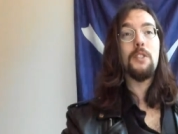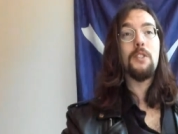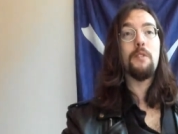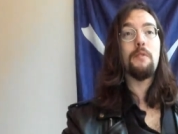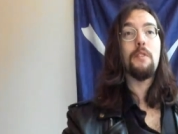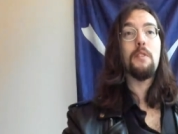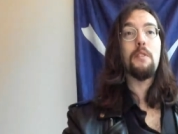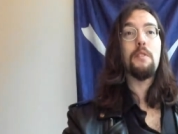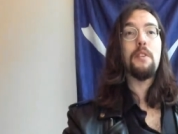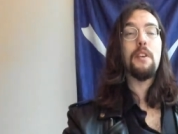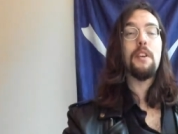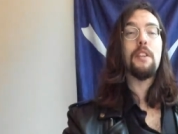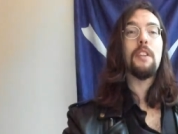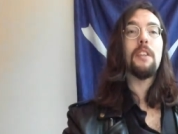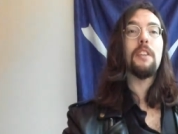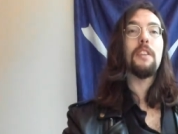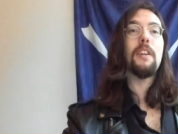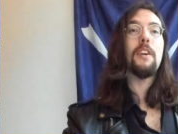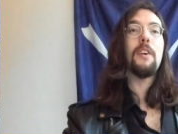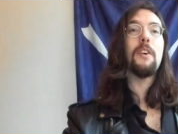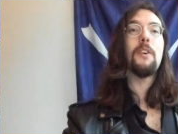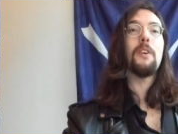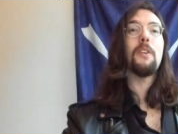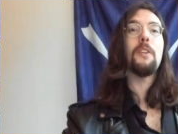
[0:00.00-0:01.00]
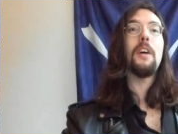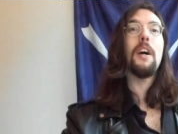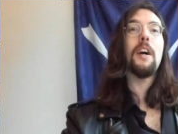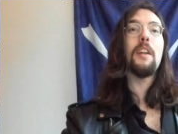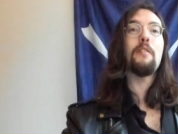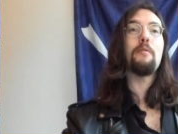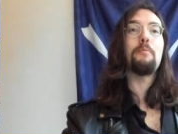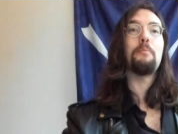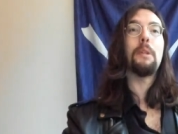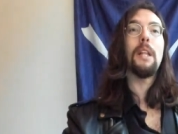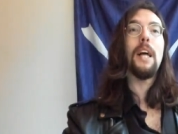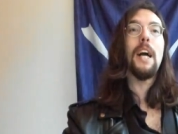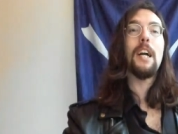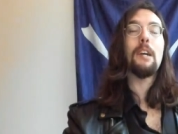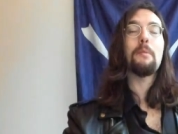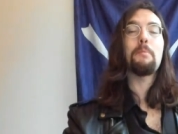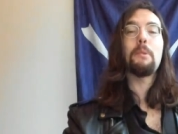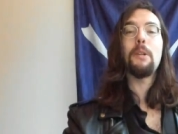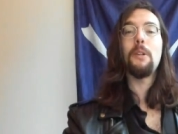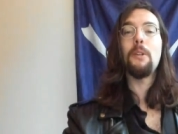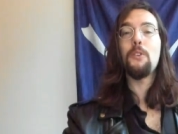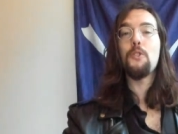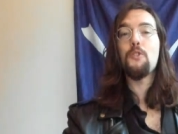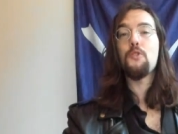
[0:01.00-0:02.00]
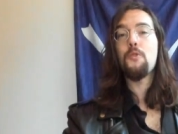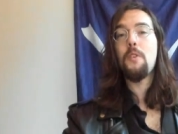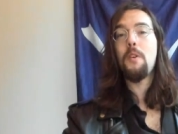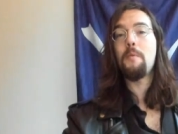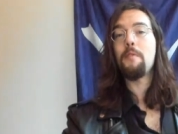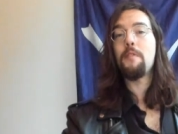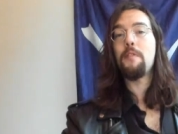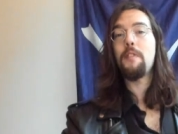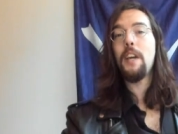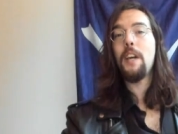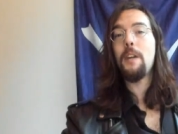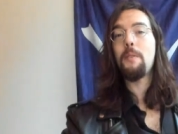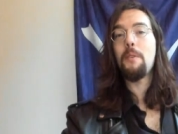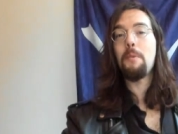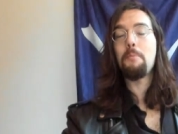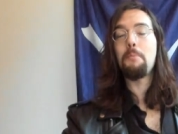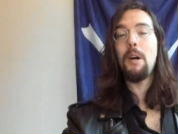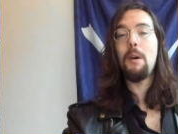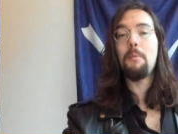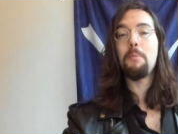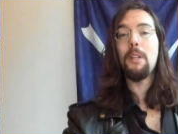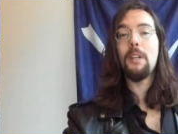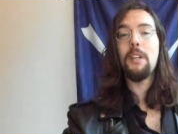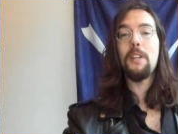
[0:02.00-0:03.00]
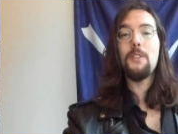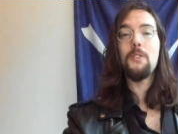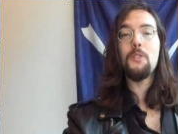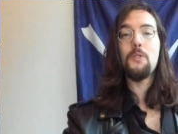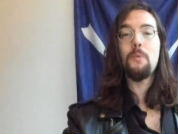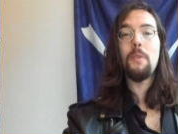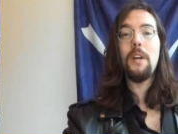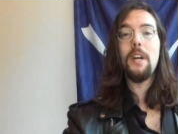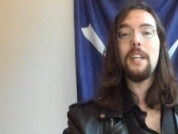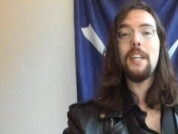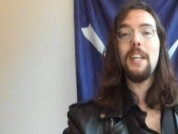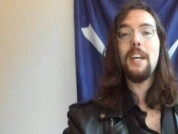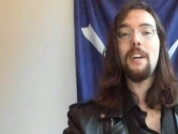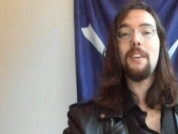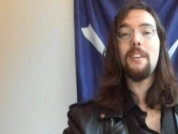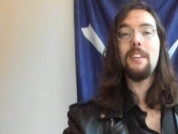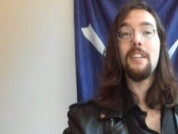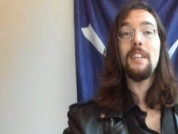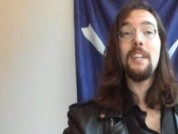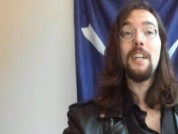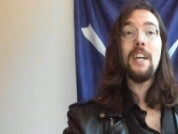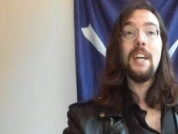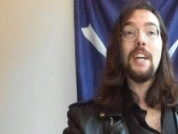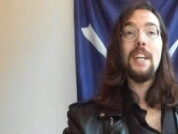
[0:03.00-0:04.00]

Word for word: If you think that there are a lot of black-pilled Trump fan Republicans right now,